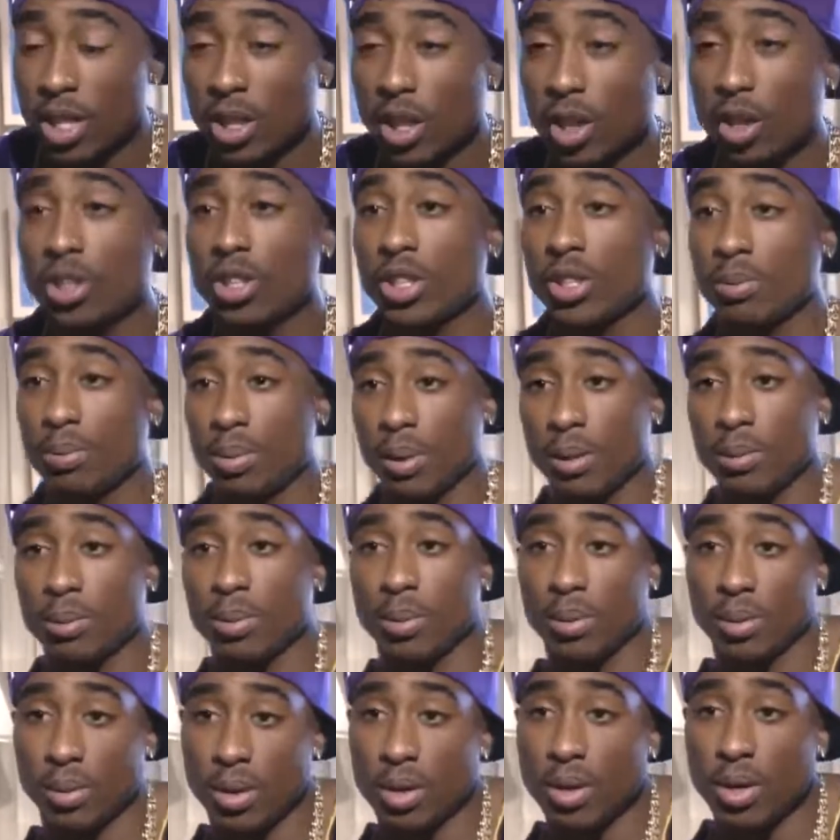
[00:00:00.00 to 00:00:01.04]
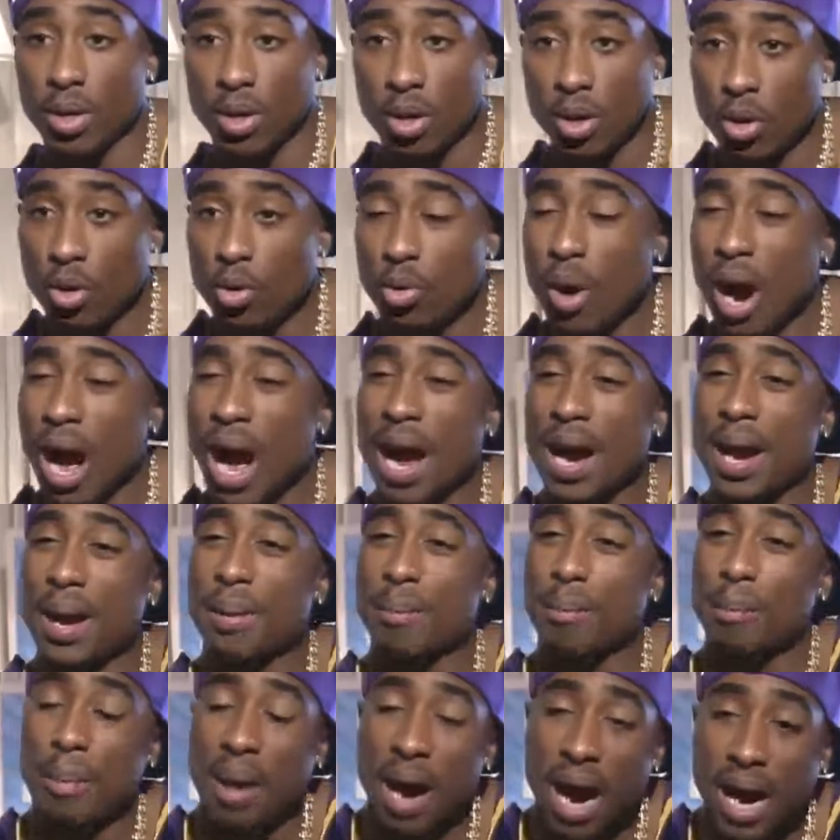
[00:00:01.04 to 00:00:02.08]
Those are the people who I
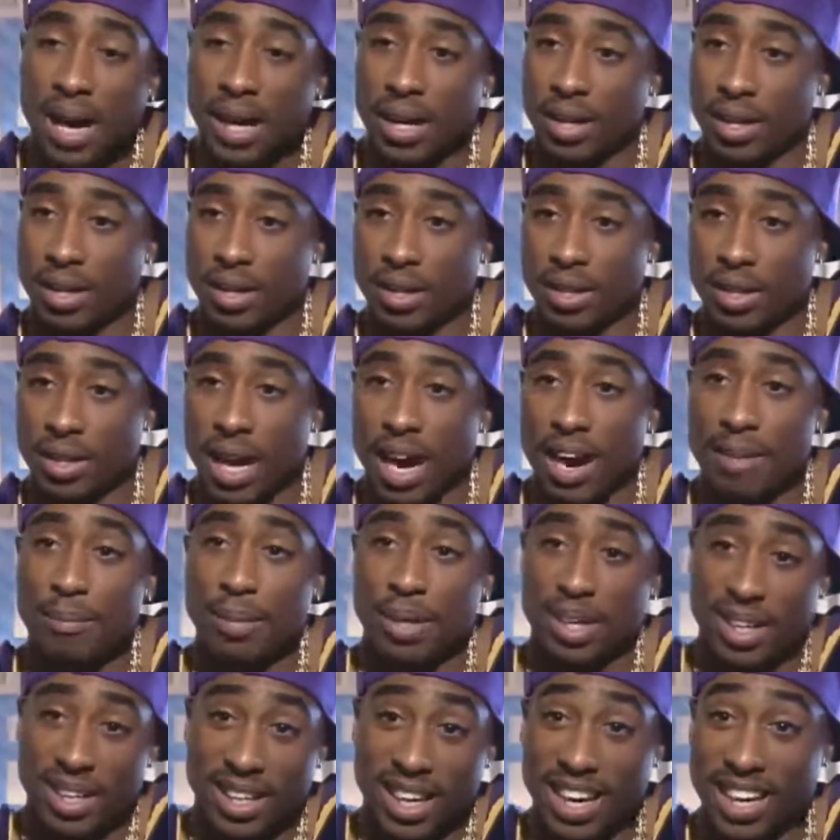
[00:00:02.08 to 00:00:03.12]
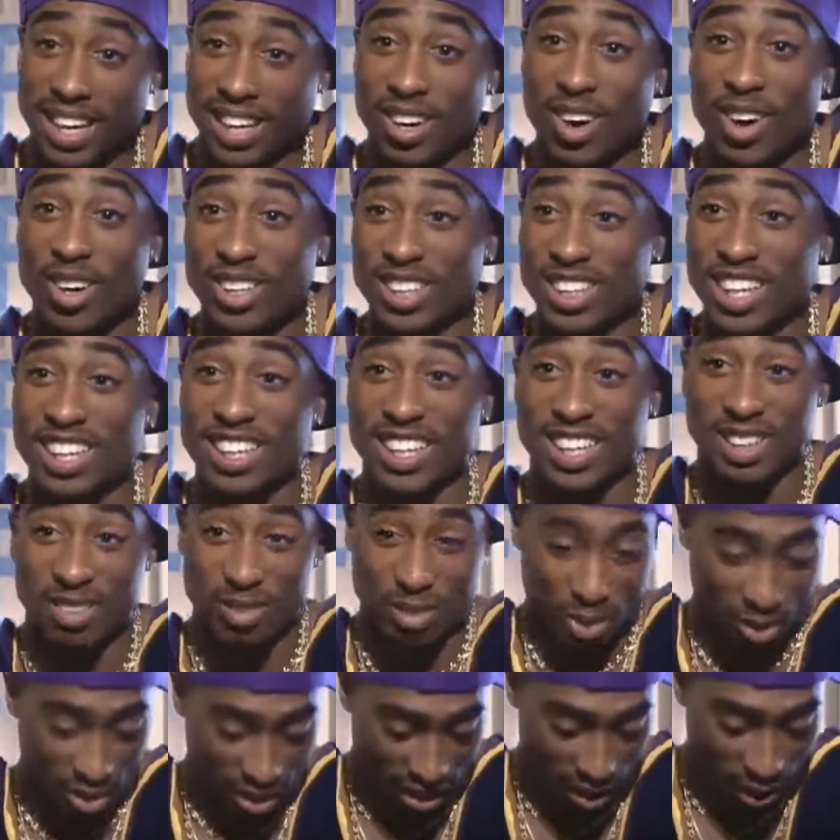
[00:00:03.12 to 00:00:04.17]
admire. I've been, like in all these other
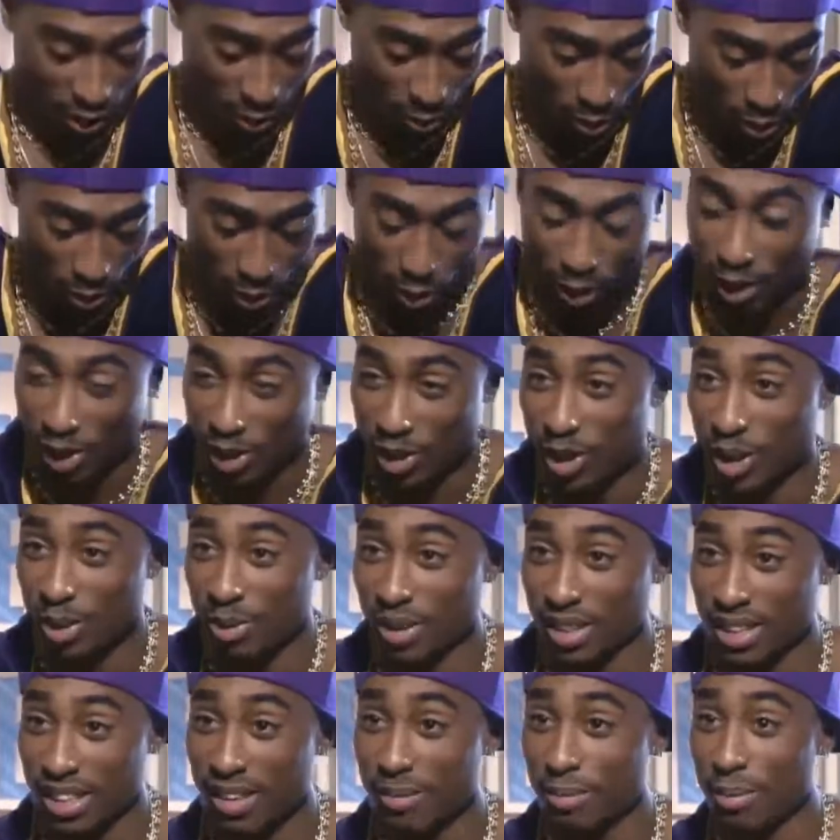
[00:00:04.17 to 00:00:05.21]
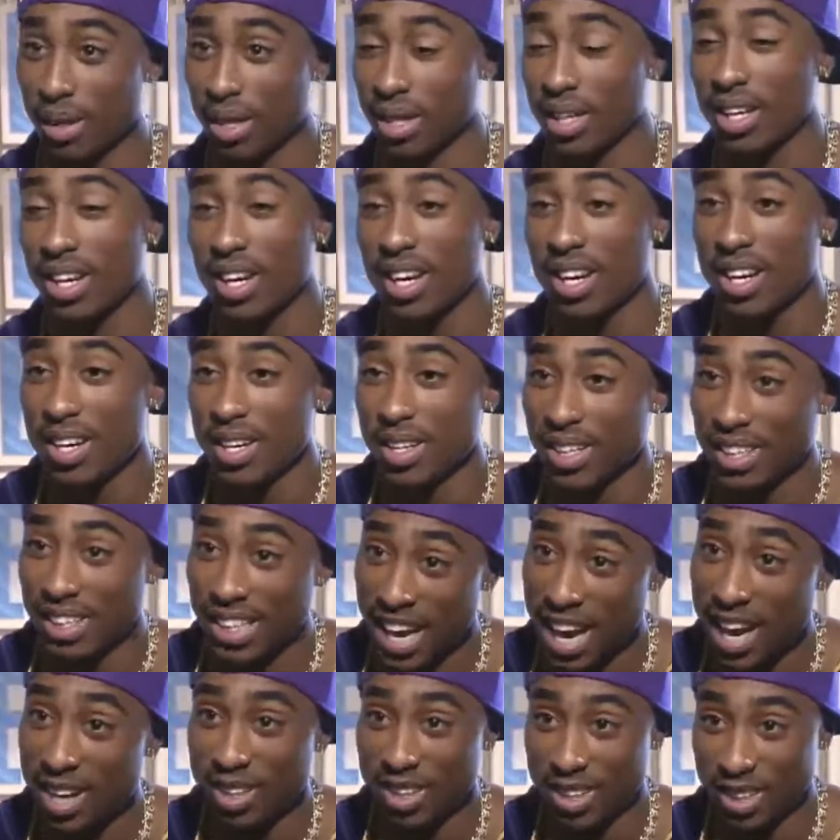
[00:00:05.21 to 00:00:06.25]
interviews, I know people are going to trip because I've been
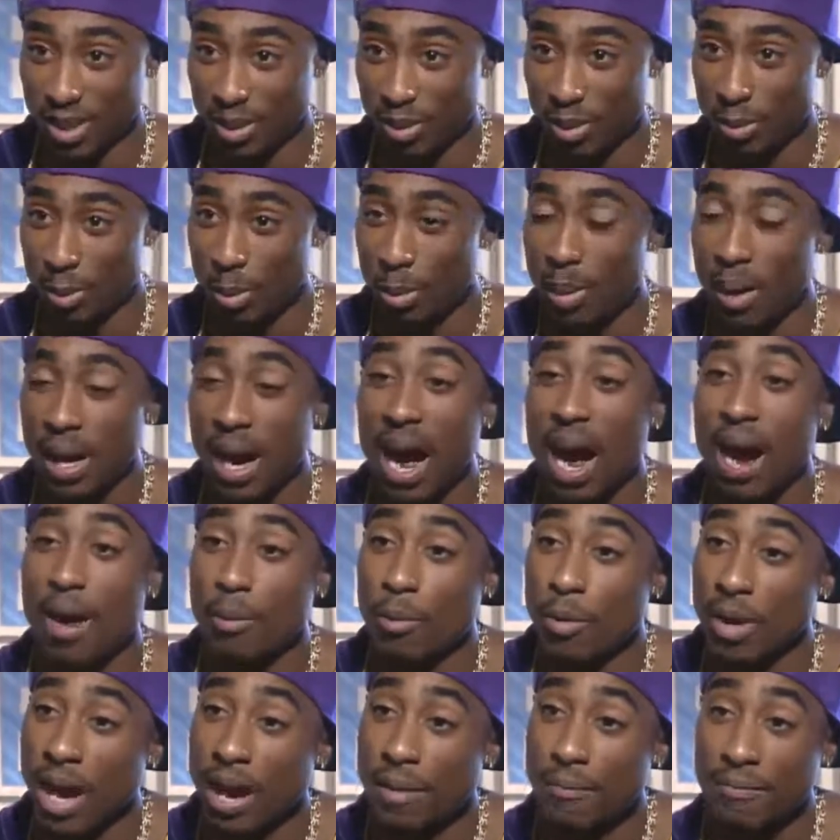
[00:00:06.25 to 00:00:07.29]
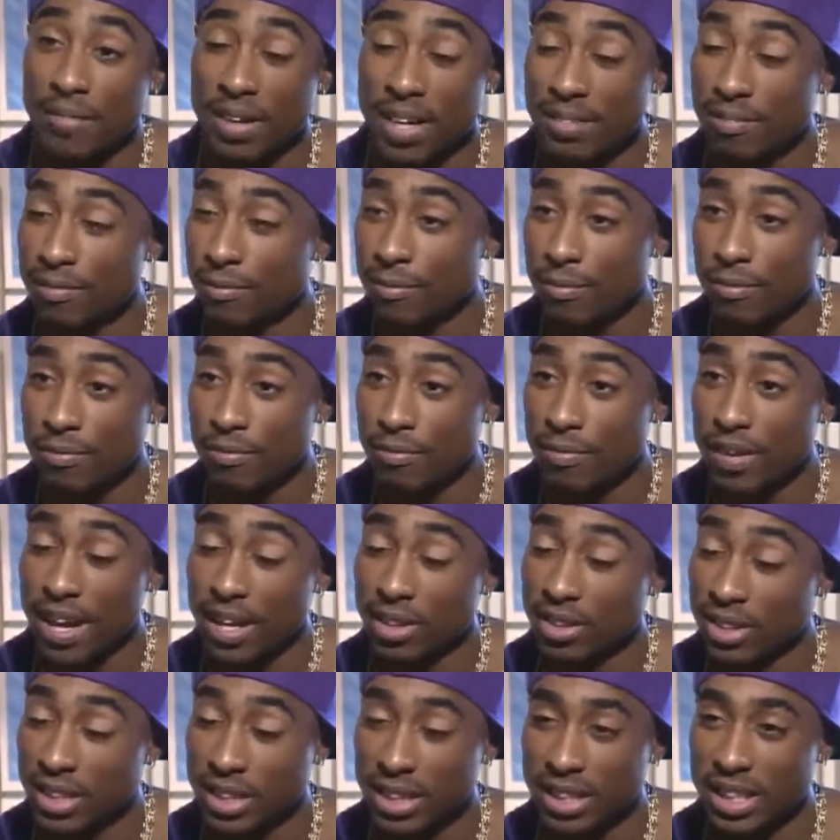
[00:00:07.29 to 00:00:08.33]
down in these people. But what I
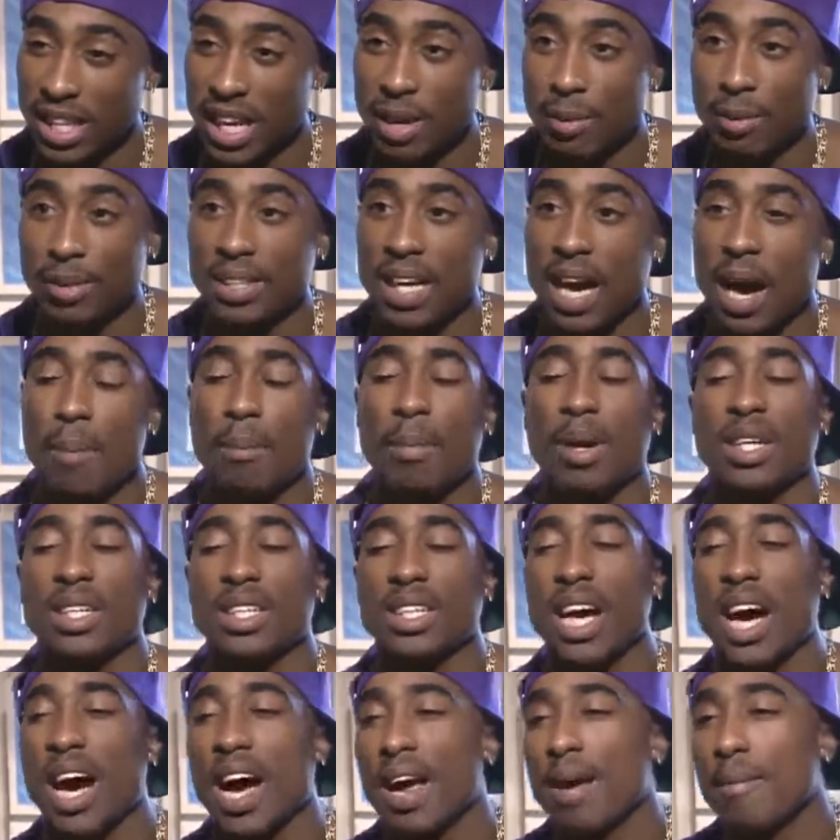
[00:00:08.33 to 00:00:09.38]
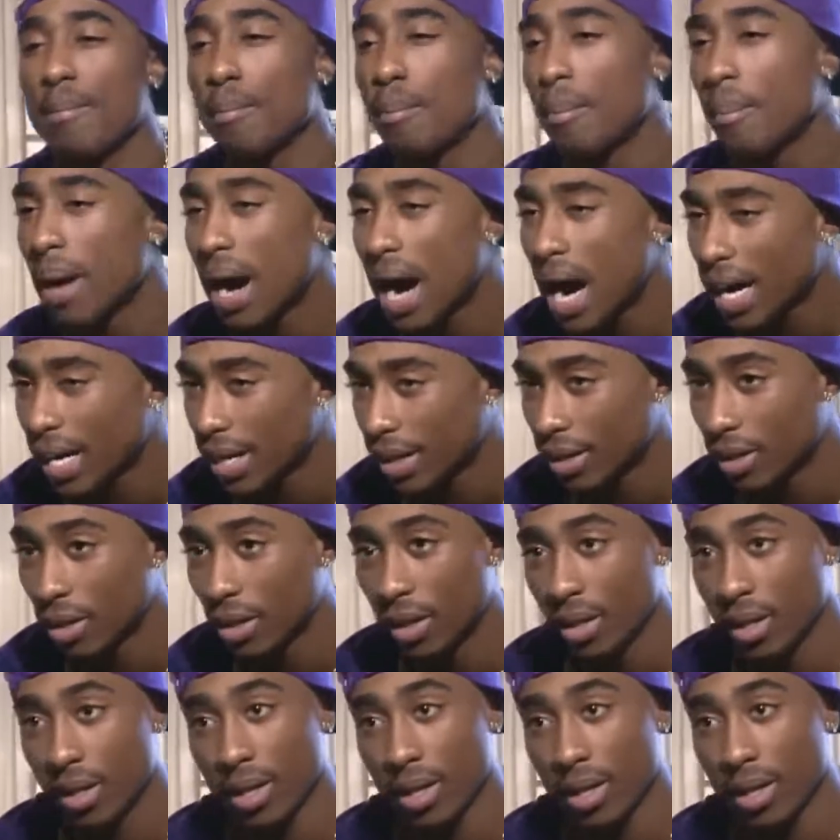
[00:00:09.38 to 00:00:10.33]
failed to say was how much I admired